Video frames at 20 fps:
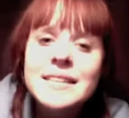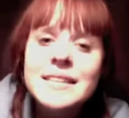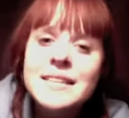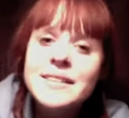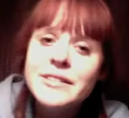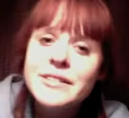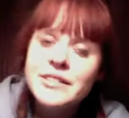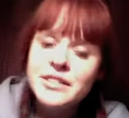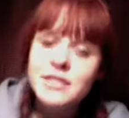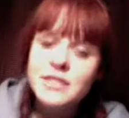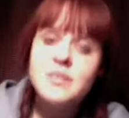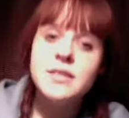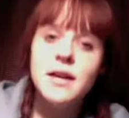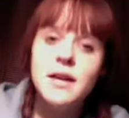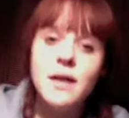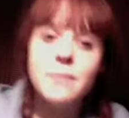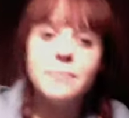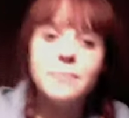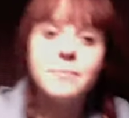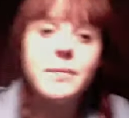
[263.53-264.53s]
which is
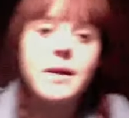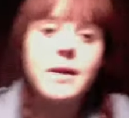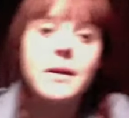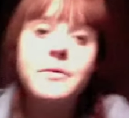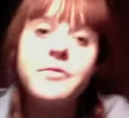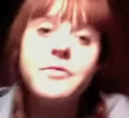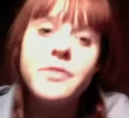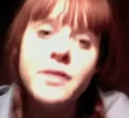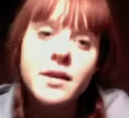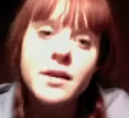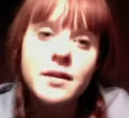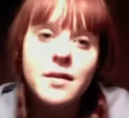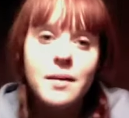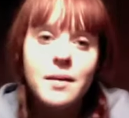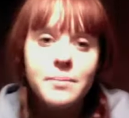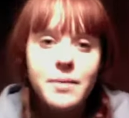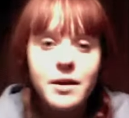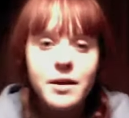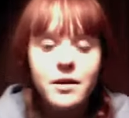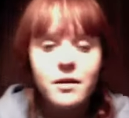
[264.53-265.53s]
dumb. But I'm feeling a
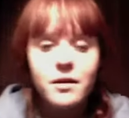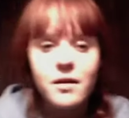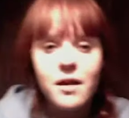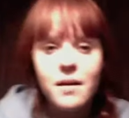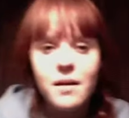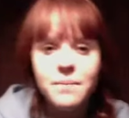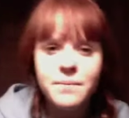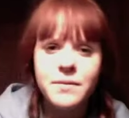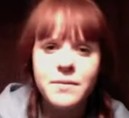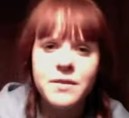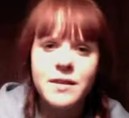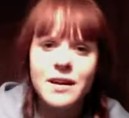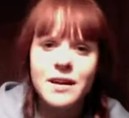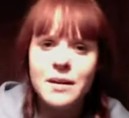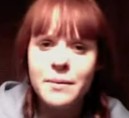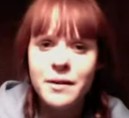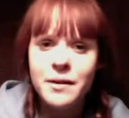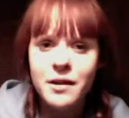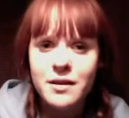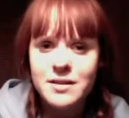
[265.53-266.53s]
lot better. Um, the
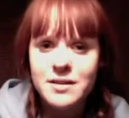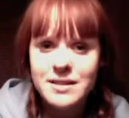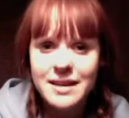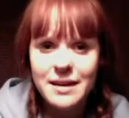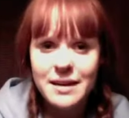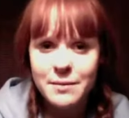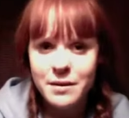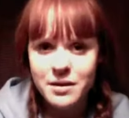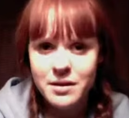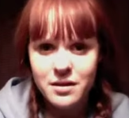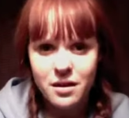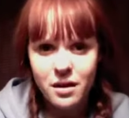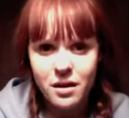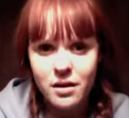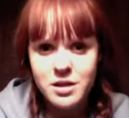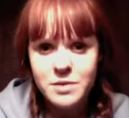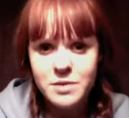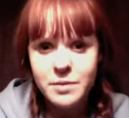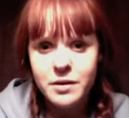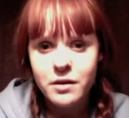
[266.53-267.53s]
antibiotics they gave me at the
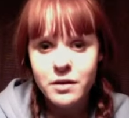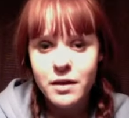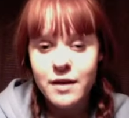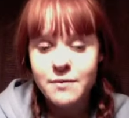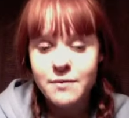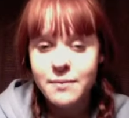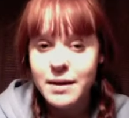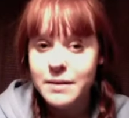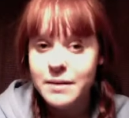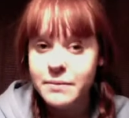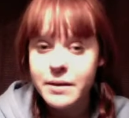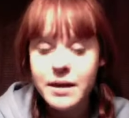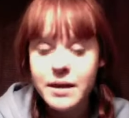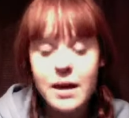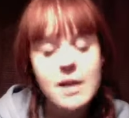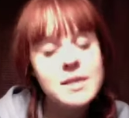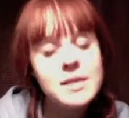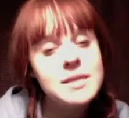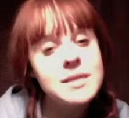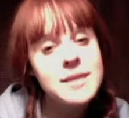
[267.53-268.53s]
hospital have made me
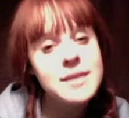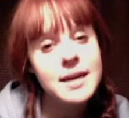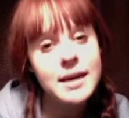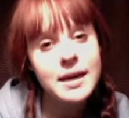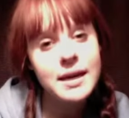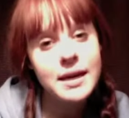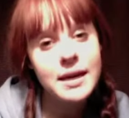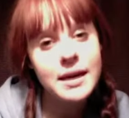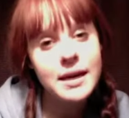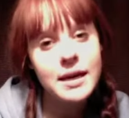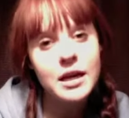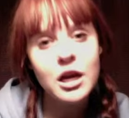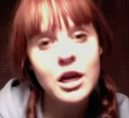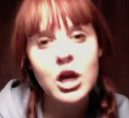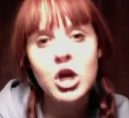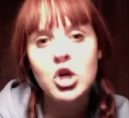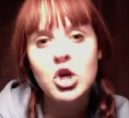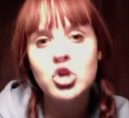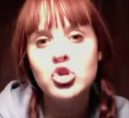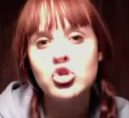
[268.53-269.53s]
a sickie,
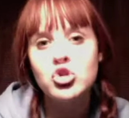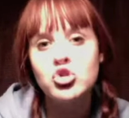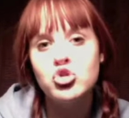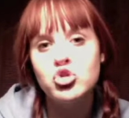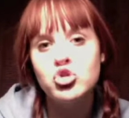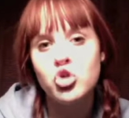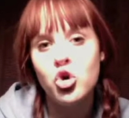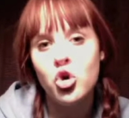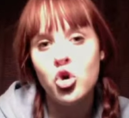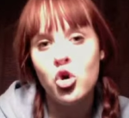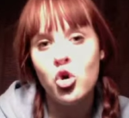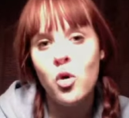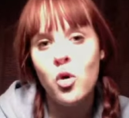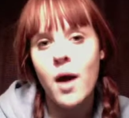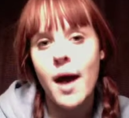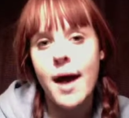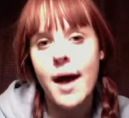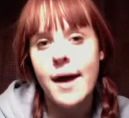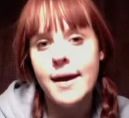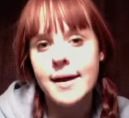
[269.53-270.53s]
so
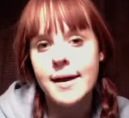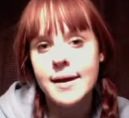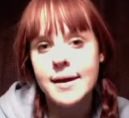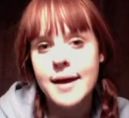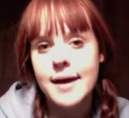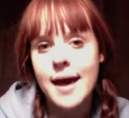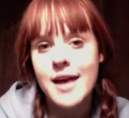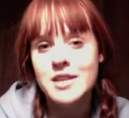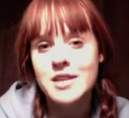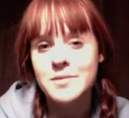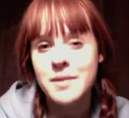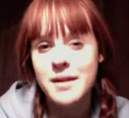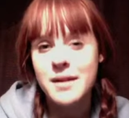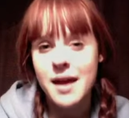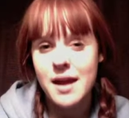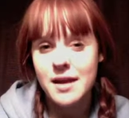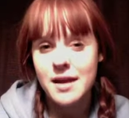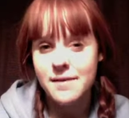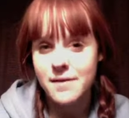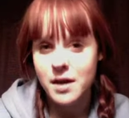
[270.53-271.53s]
I asked my
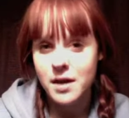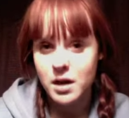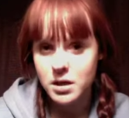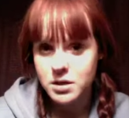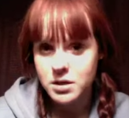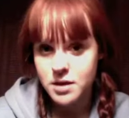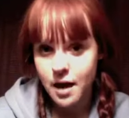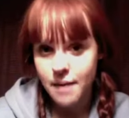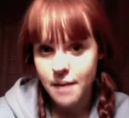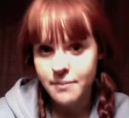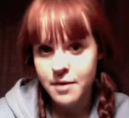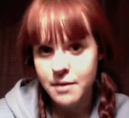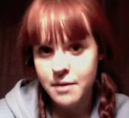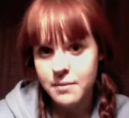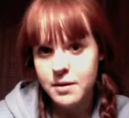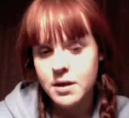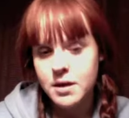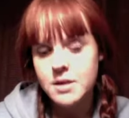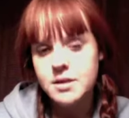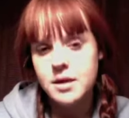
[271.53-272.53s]
daddy if I could stop them,
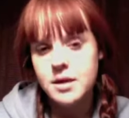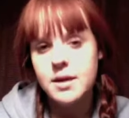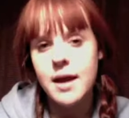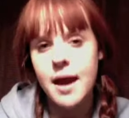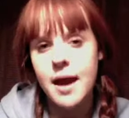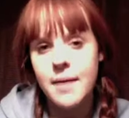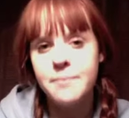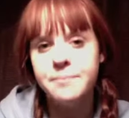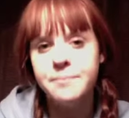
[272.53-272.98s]
and he said yeah.